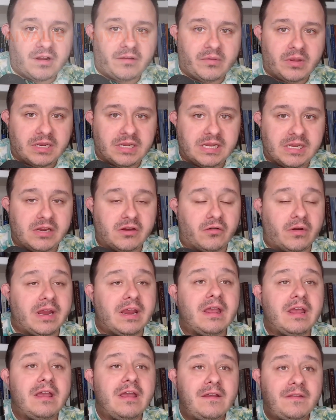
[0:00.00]
of a hearing
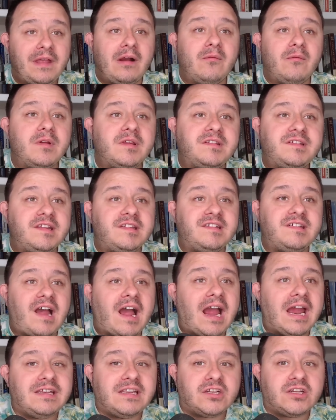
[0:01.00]
that was
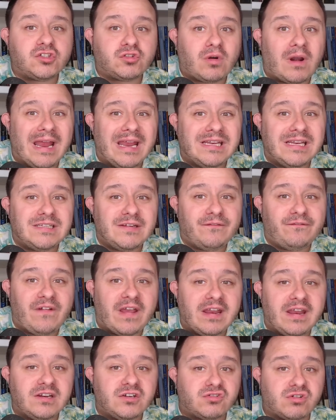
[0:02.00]
designed to try and
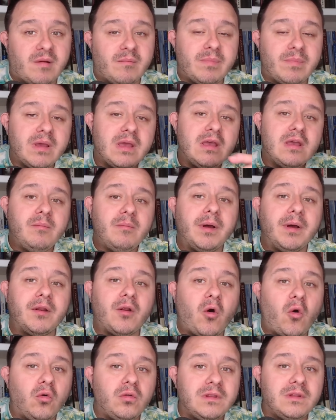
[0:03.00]
defend Trump, but
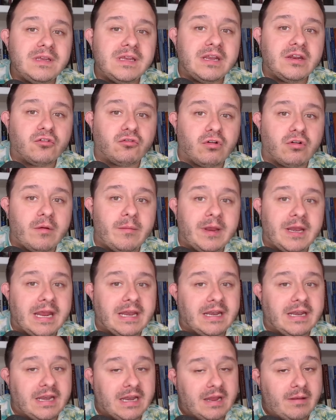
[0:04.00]
only
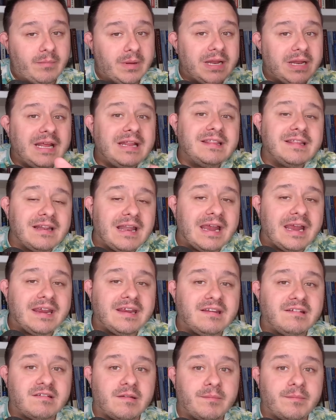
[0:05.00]
incriminated him. But hit the like
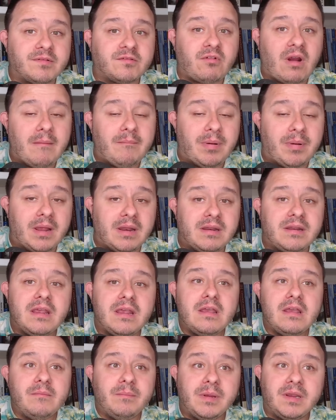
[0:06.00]
and subscribe button
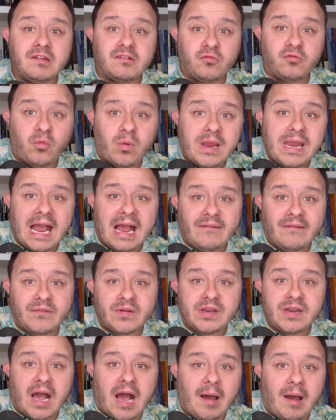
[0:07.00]
because we have
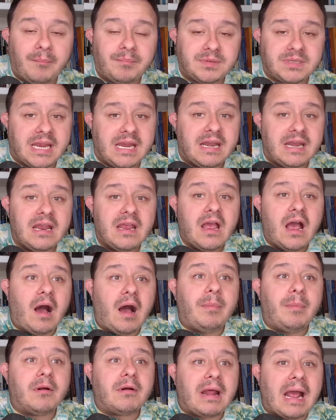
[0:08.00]
an update
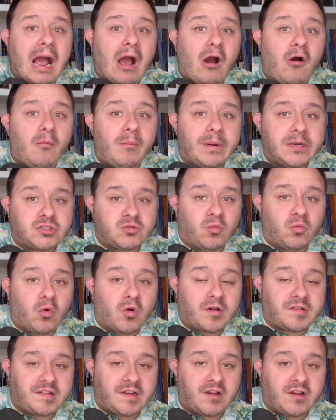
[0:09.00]
about how much
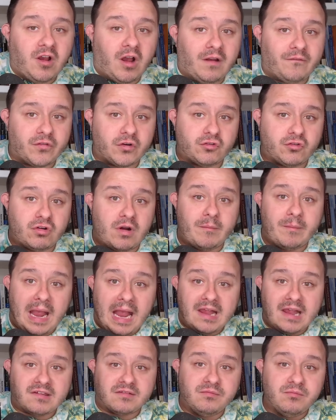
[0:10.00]
worse it got for Trump
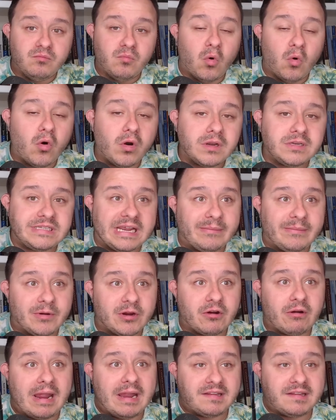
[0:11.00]
as more
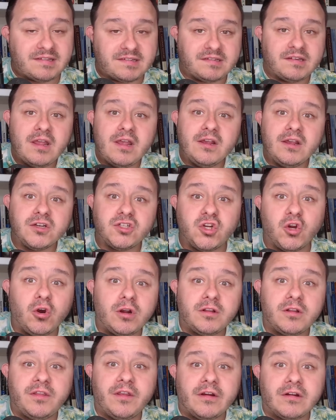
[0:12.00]
Democrats
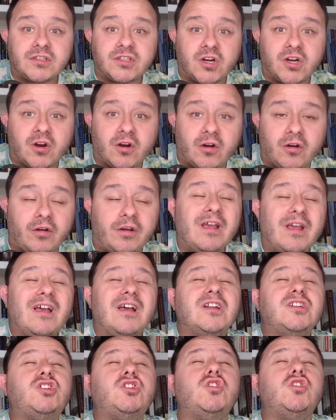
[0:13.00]
took their turn
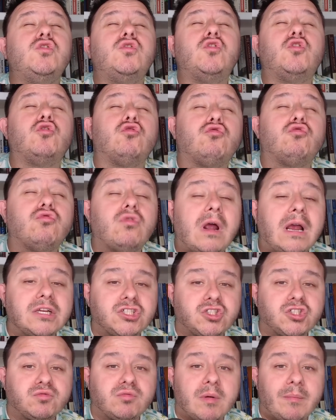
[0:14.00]
to
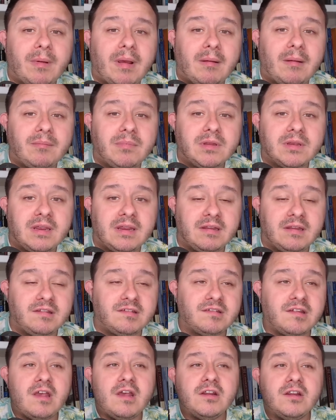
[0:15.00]
crush
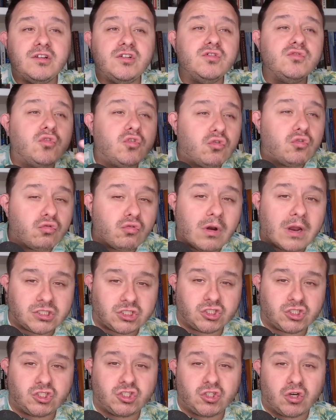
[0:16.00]
Republicans, to
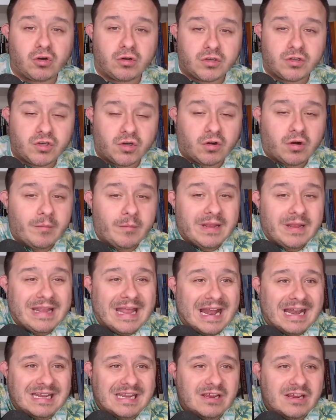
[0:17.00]
crush Durham in
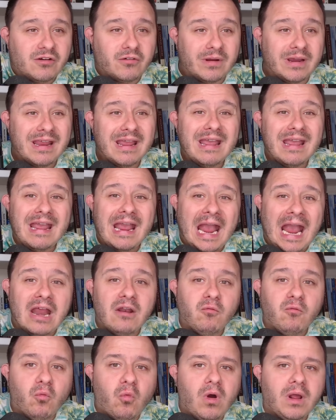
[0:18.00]
that hearing.
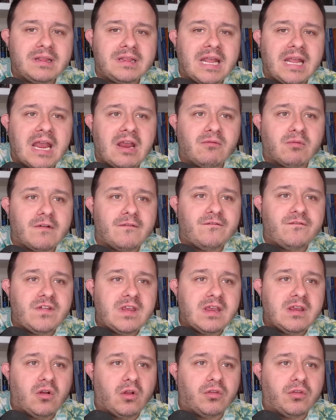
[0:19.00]
And what they
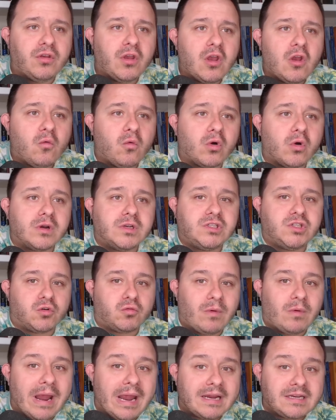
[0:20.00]
revealed were
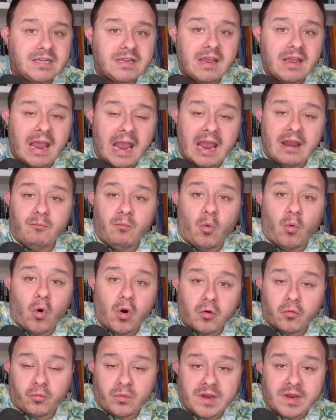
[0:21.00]
direct and
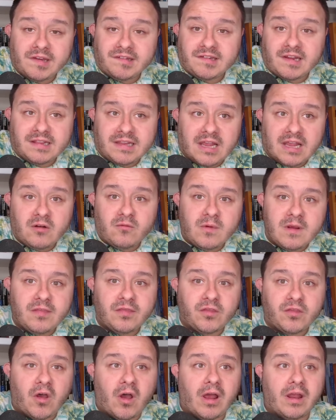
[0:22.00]
more recent than we
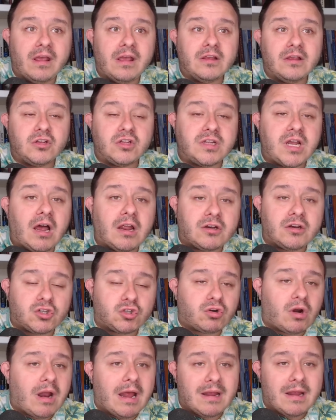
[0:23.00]
thought
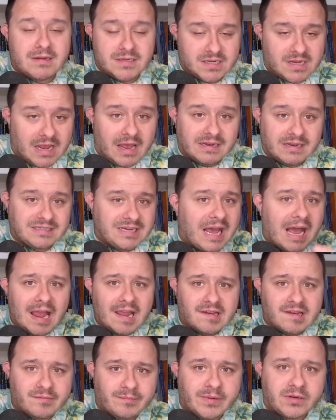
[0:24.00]

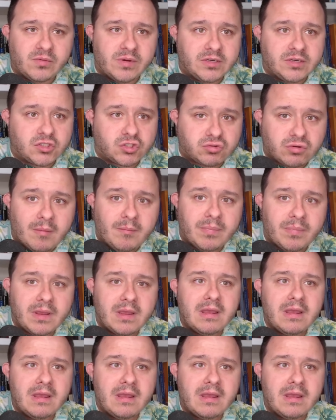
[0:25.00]
ties between Trump